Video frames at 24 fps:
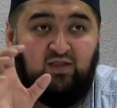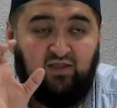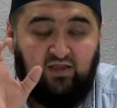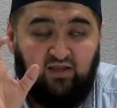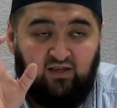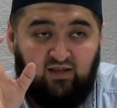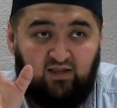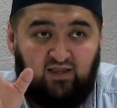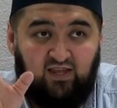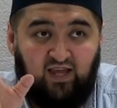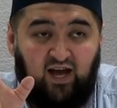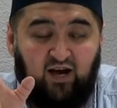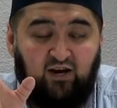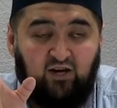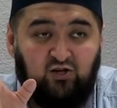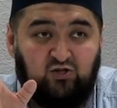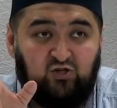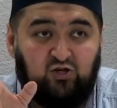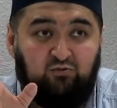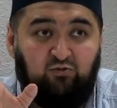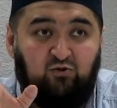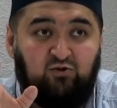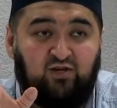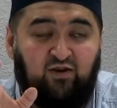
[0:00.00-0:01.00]
the
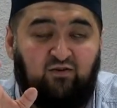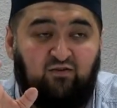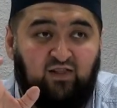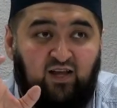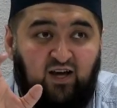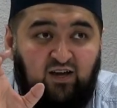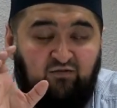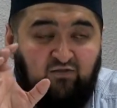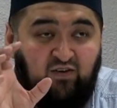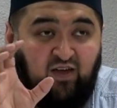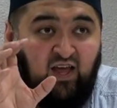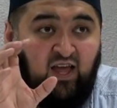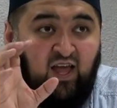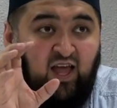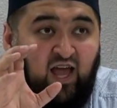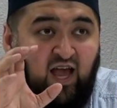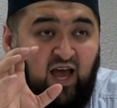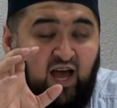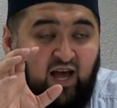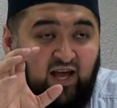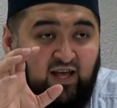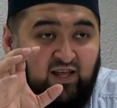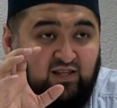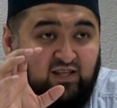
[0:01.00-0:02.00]
attribute of life
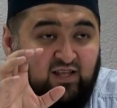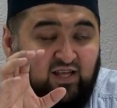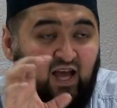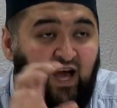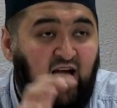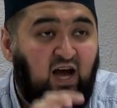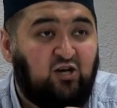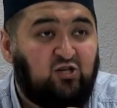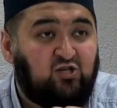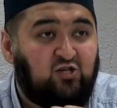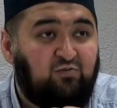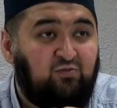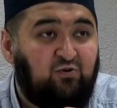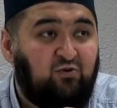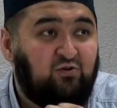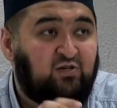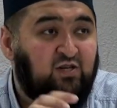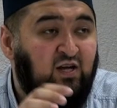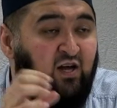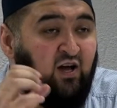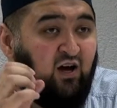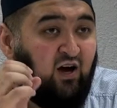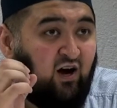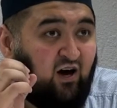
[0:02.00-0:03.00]
and the attribute
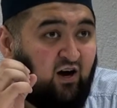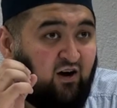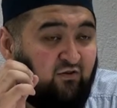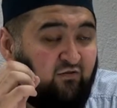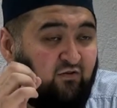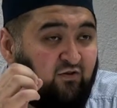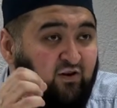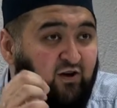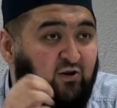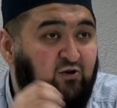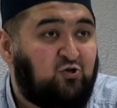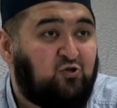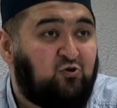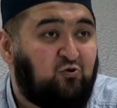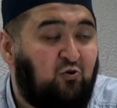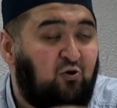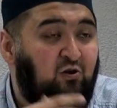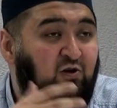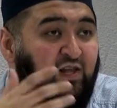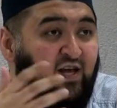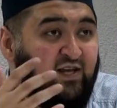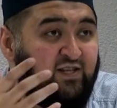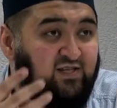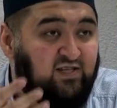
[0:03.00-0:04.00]
of
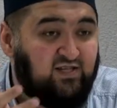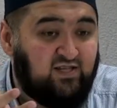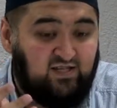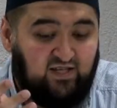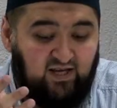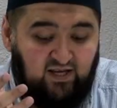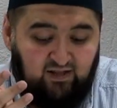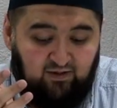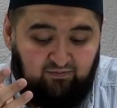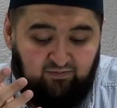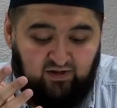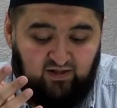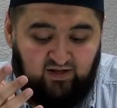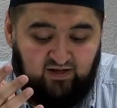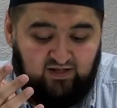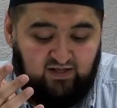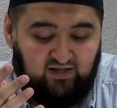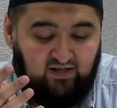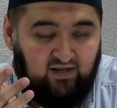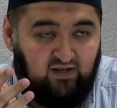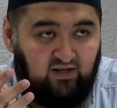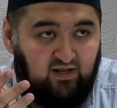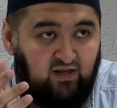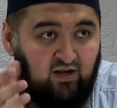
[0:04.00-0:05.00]
control and
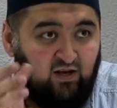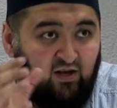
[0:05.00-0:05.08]
sustainability.